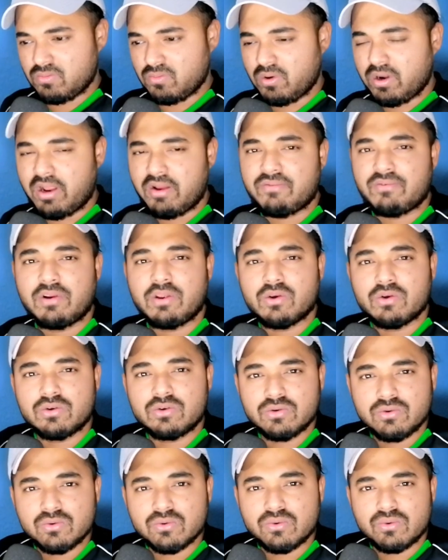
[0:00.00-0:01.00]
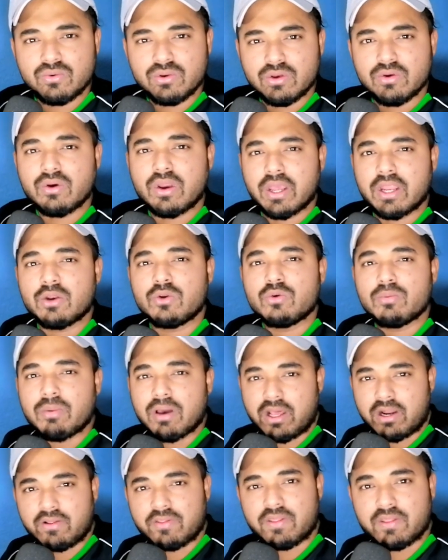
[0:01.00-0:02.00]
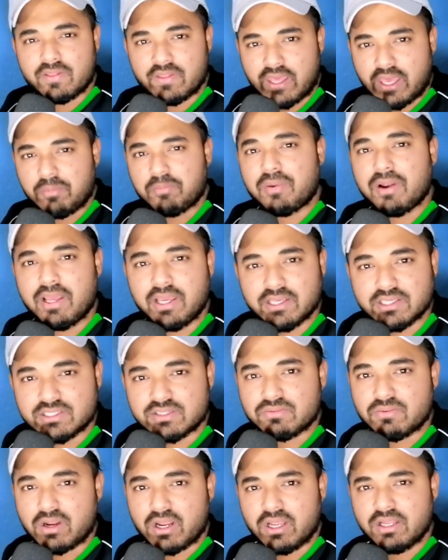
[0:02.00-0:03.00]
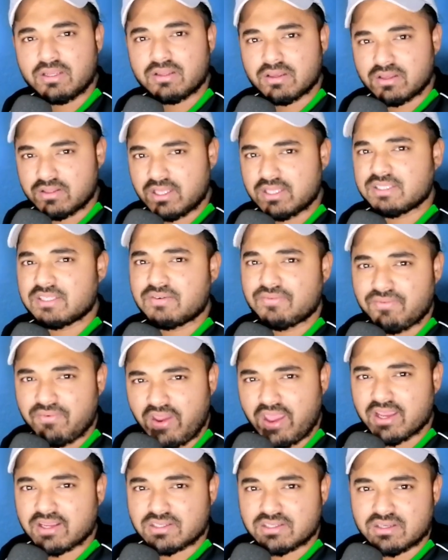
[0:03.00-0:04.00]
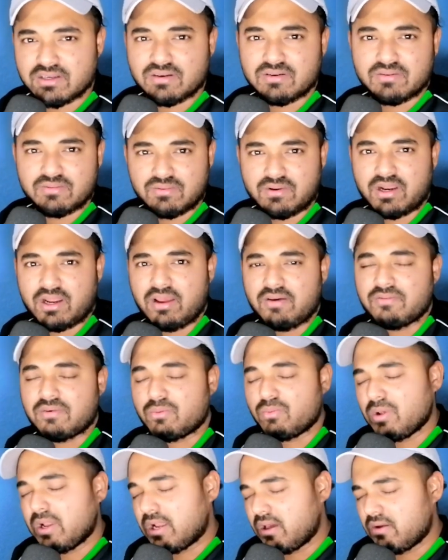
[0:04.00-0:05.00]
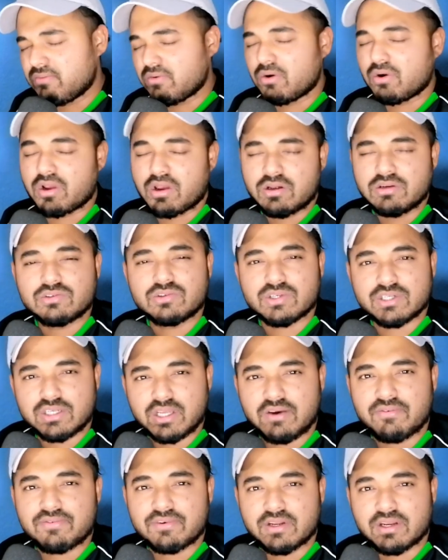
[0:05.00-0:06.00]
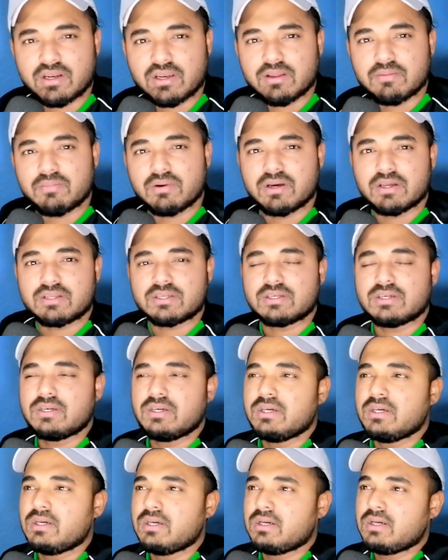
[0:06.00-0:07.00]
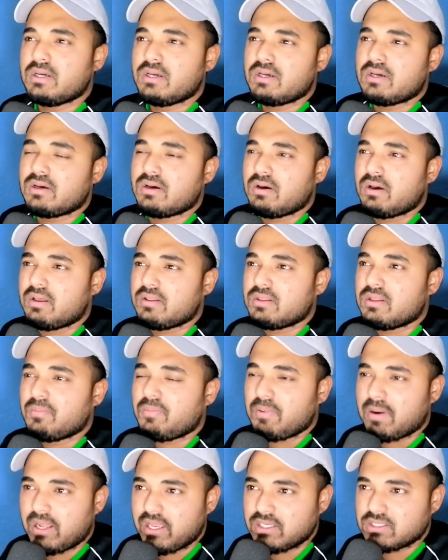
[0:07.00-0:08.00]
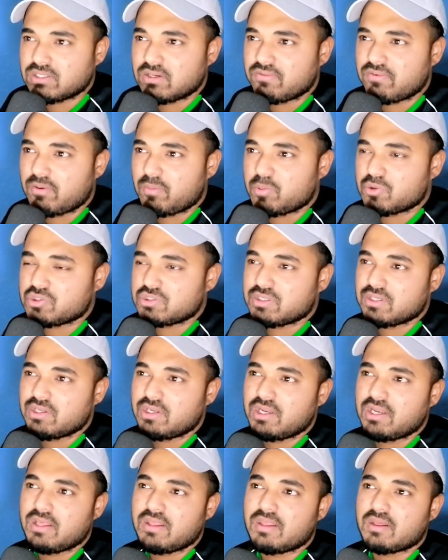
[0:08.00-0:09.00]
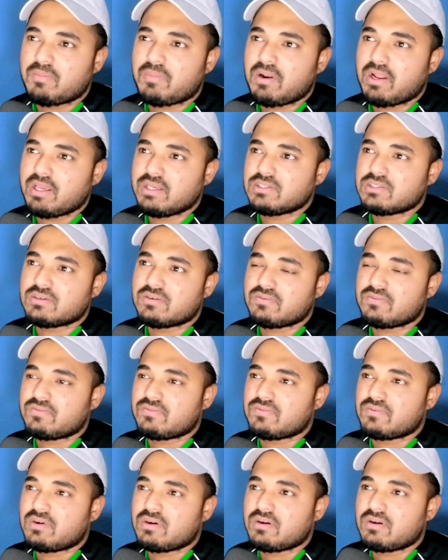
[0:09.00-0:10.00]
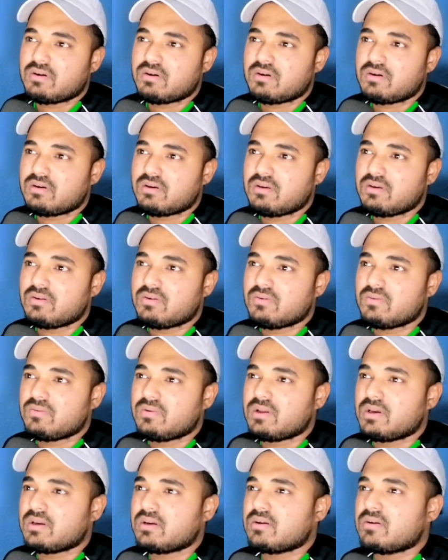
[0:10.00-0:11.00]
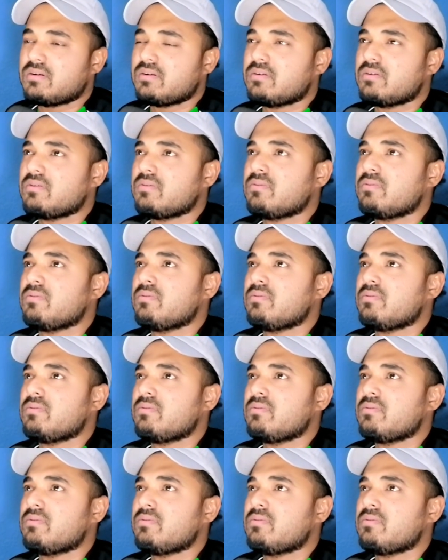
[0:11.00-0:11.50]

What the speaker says: whatever you do, you can do better than that place, right? That's a fact. Whatever, we love our country, definitely. But the place of opportunity, the place of, you know, like,